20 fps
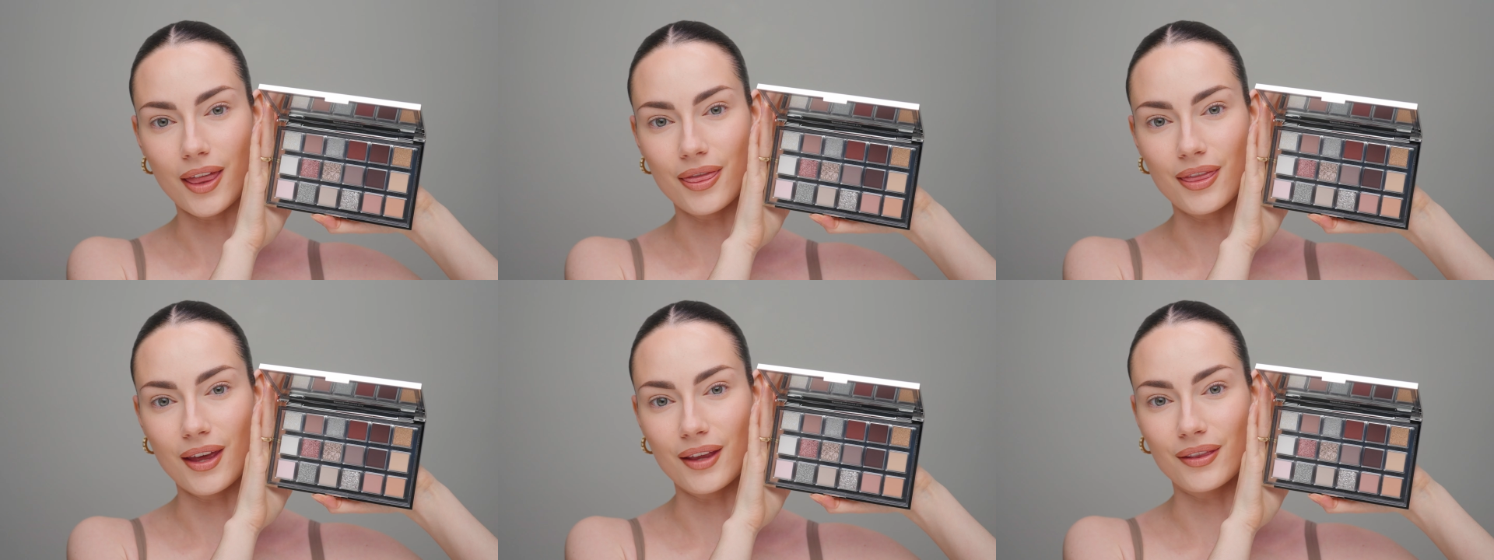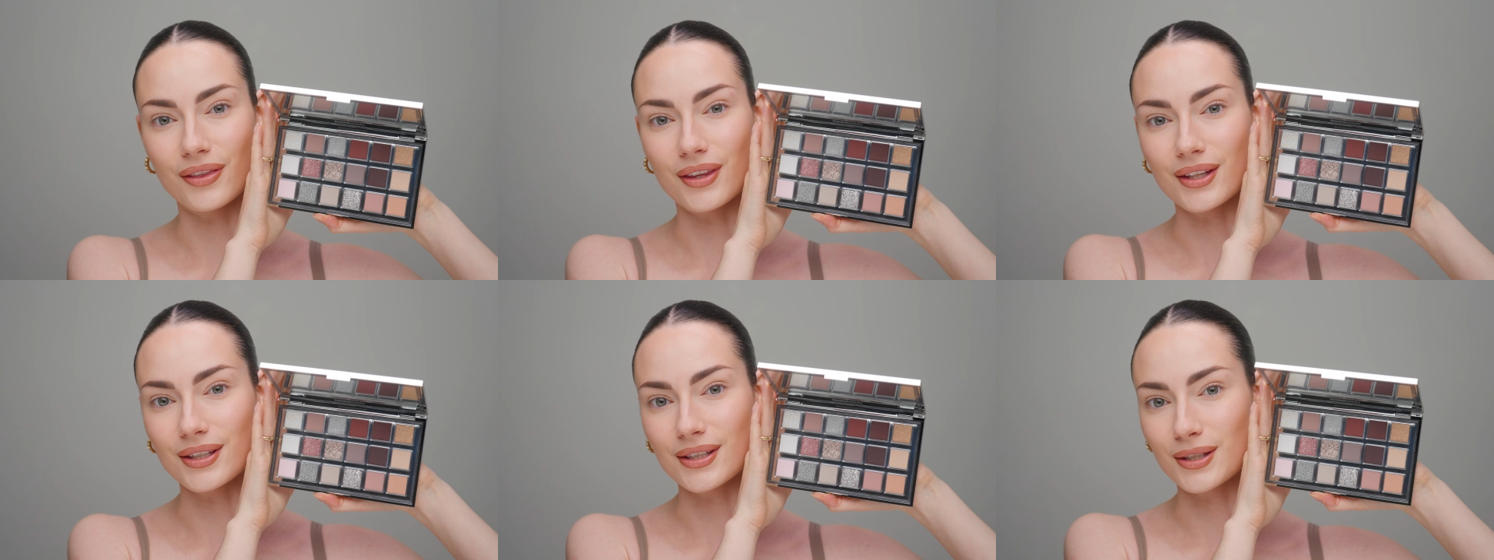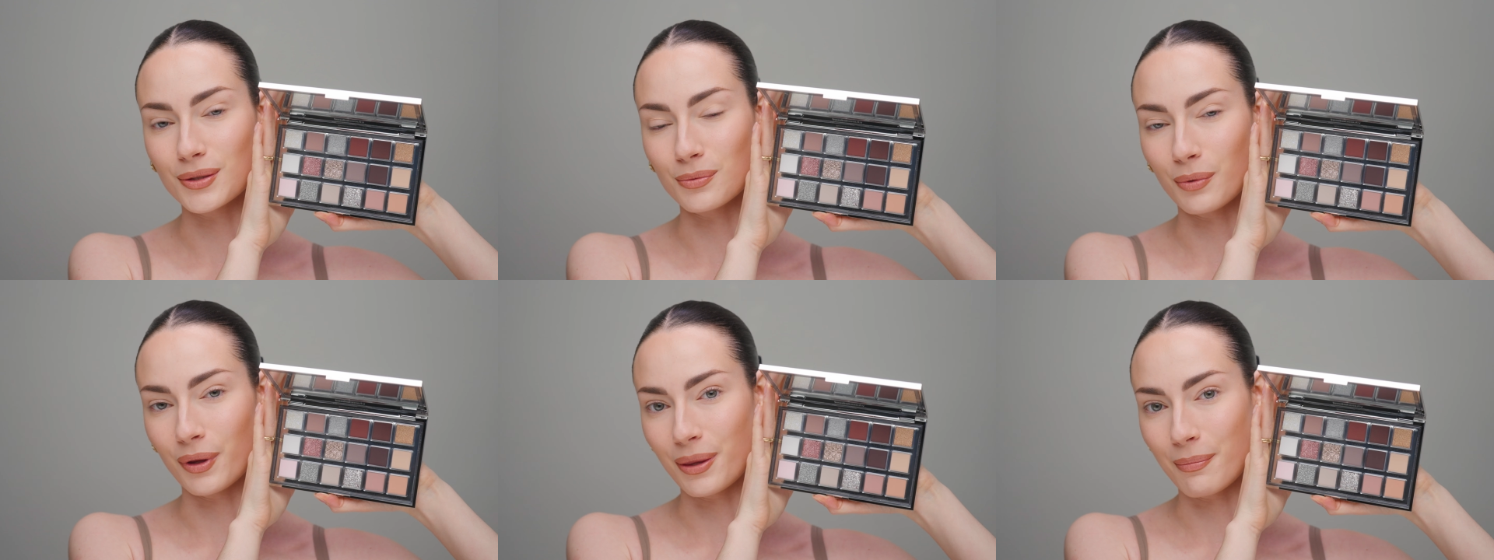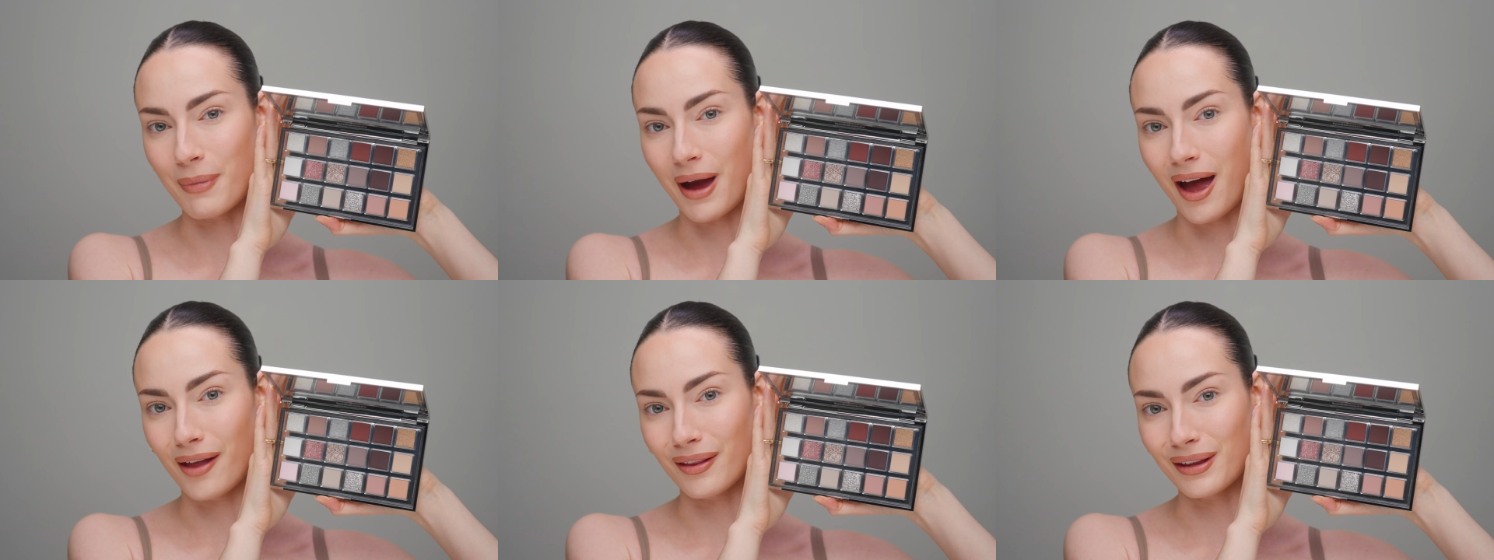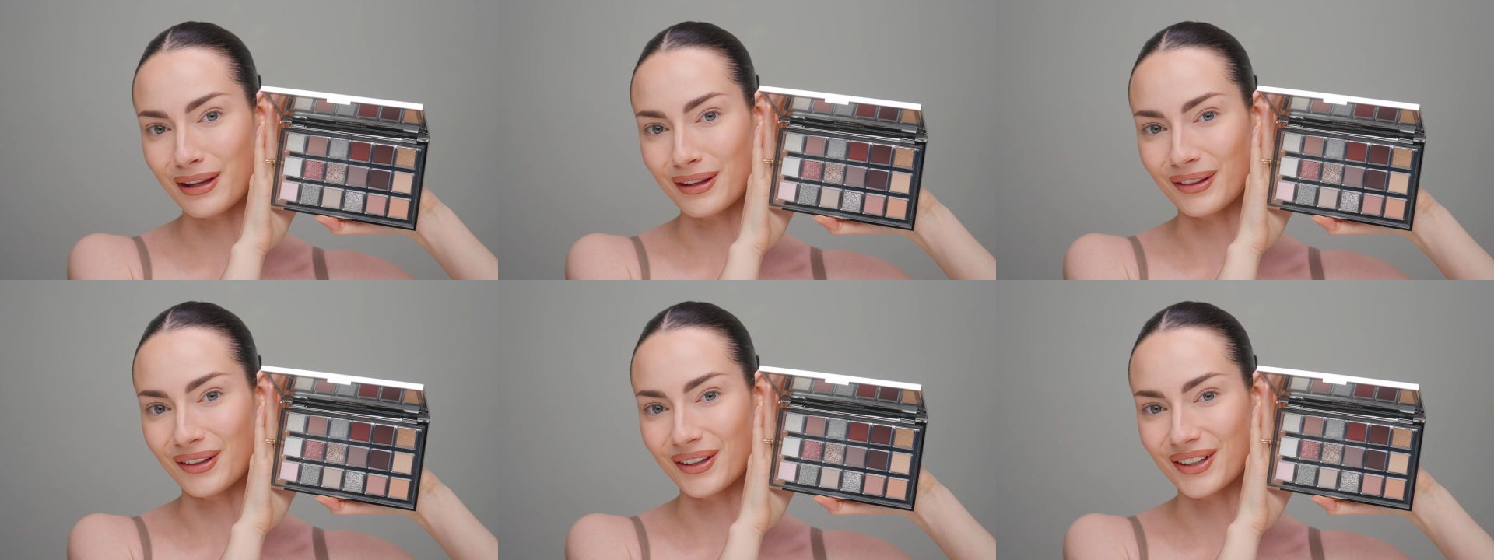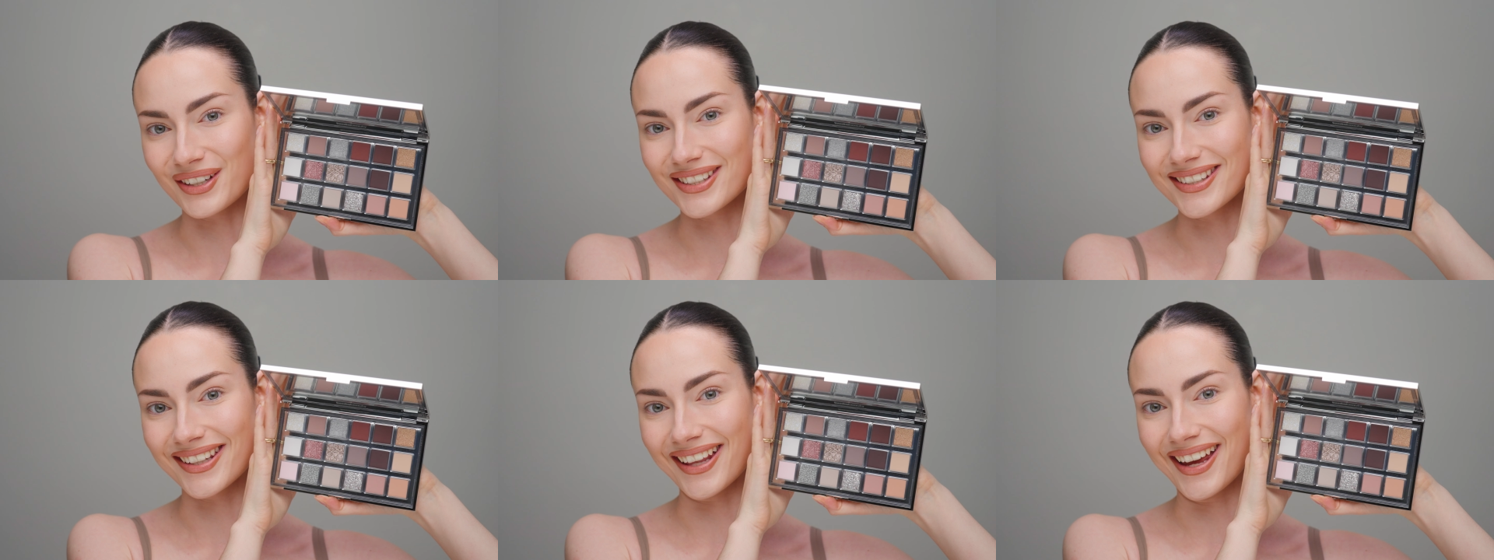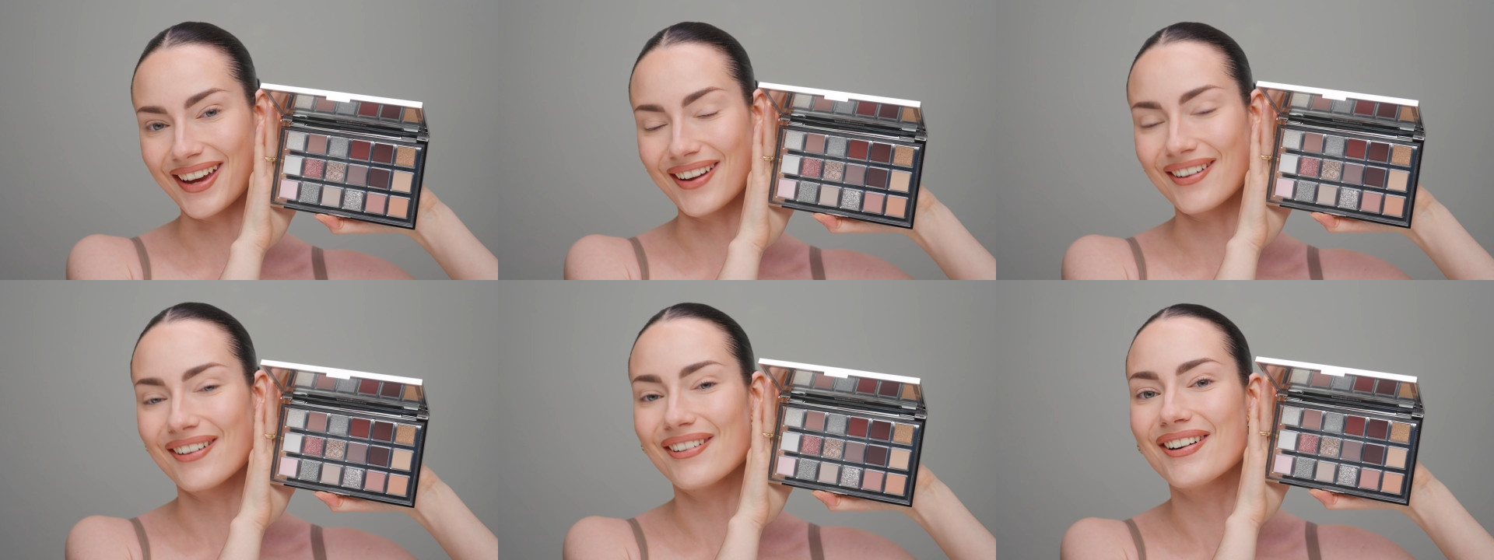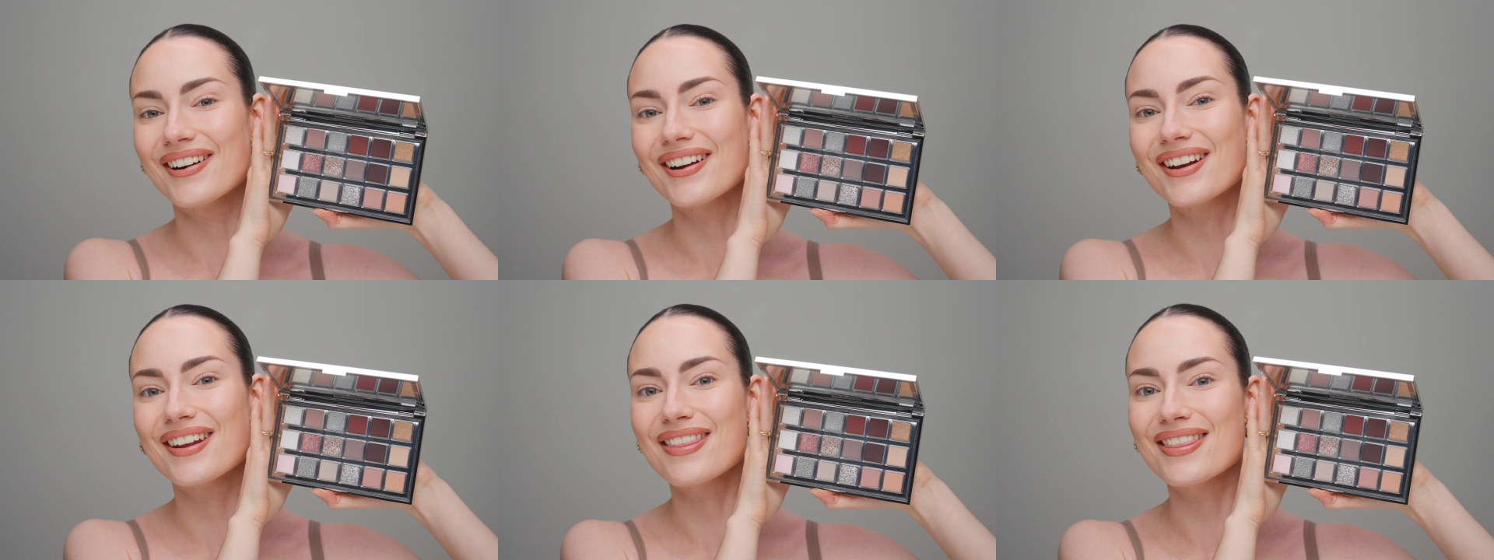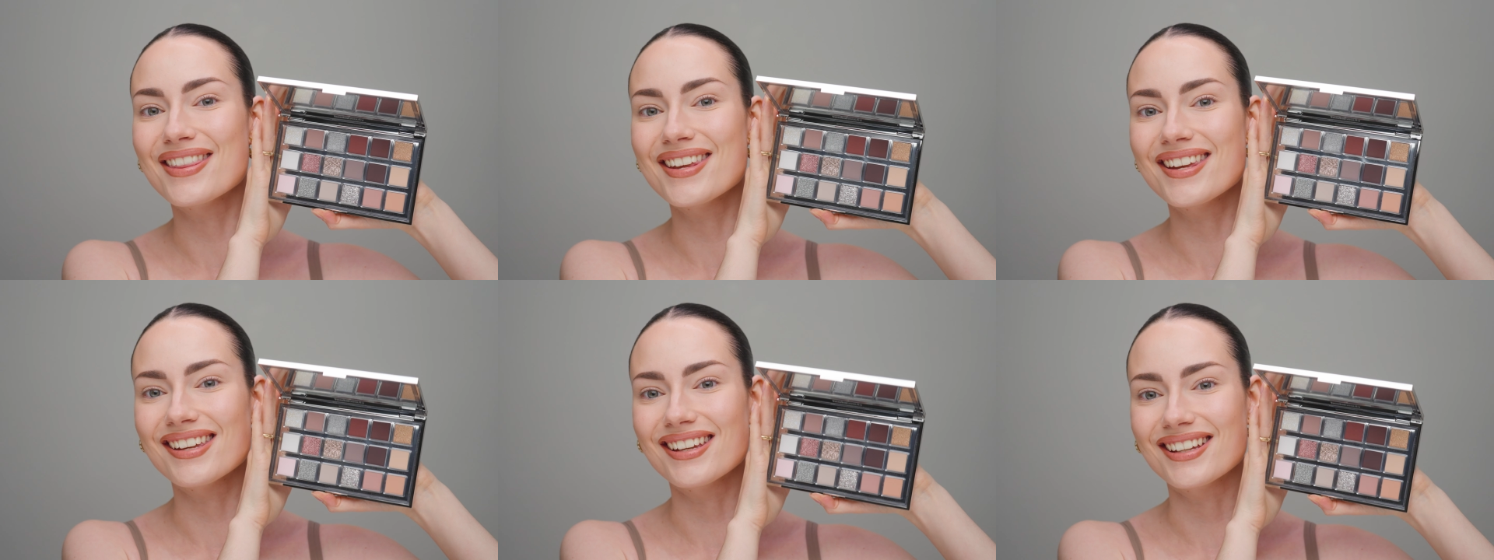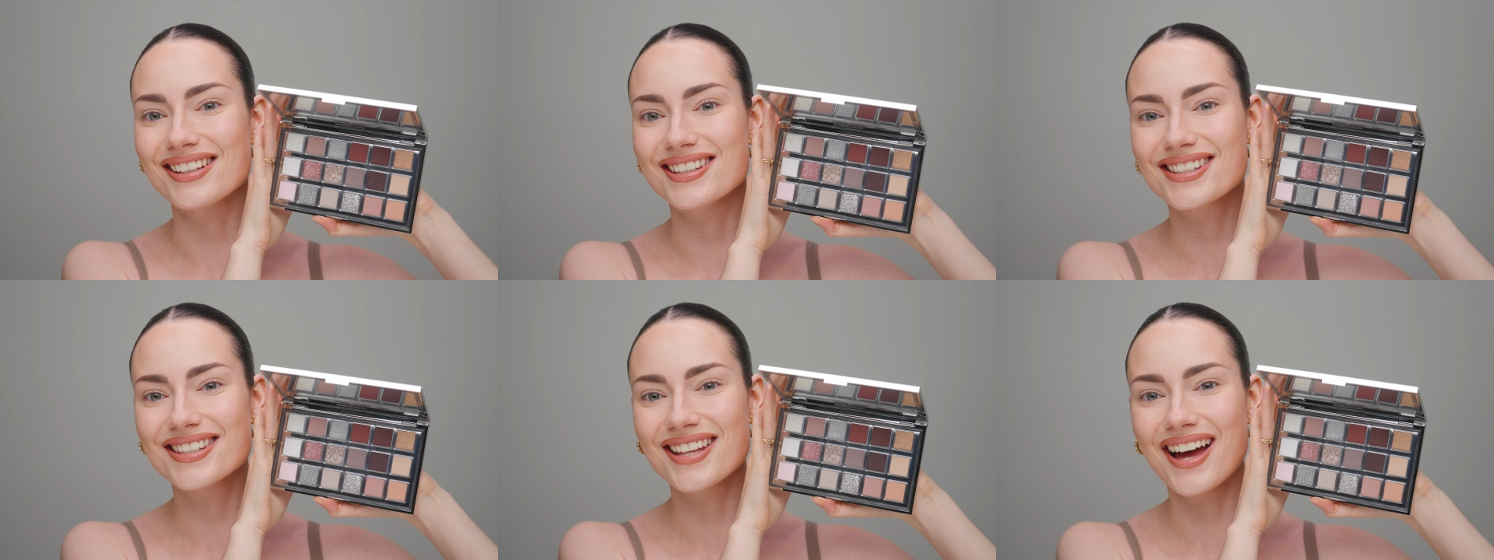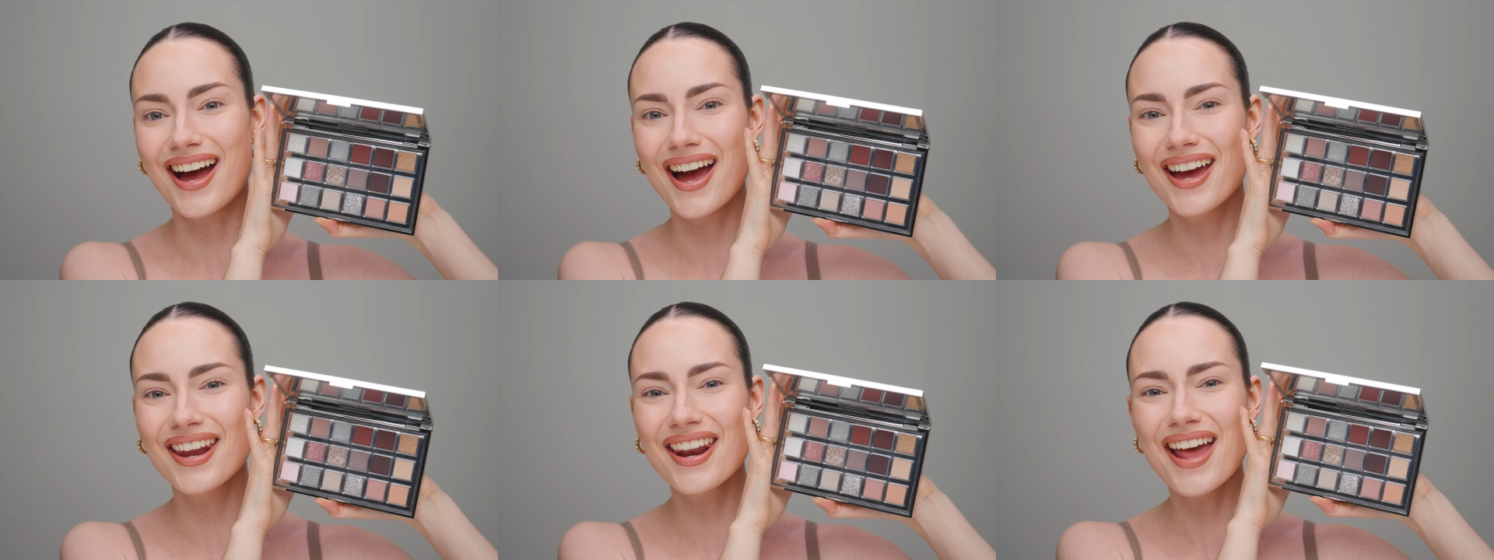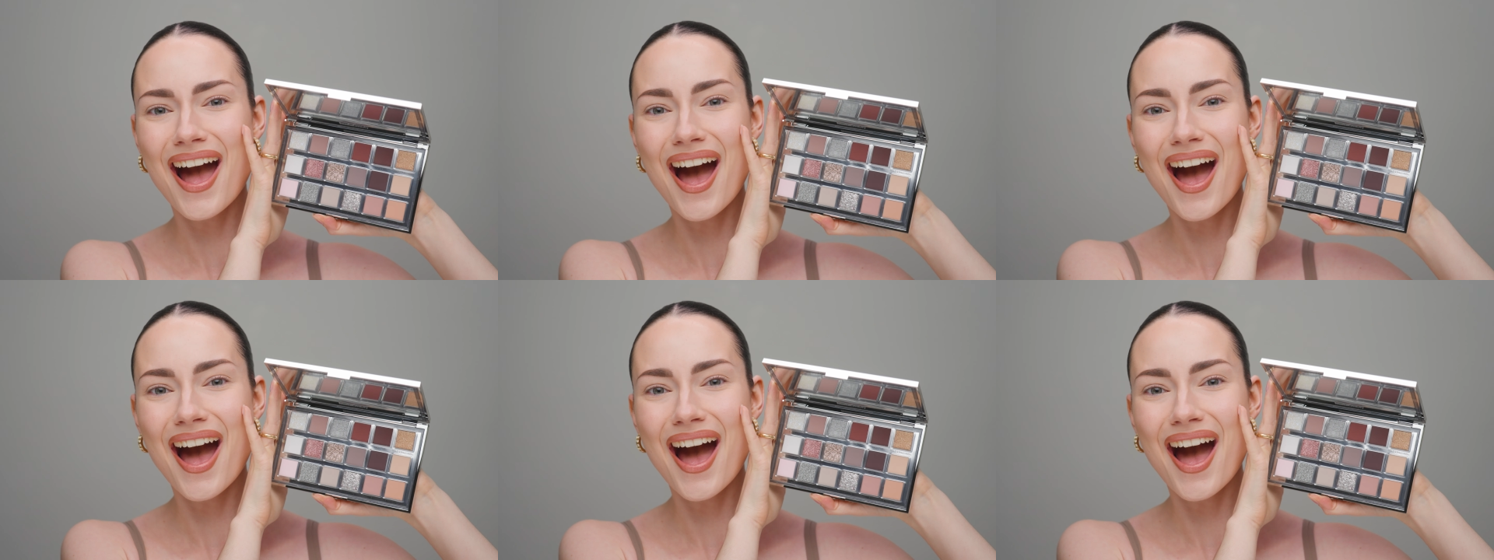And then this is what the palette looks like on the inside.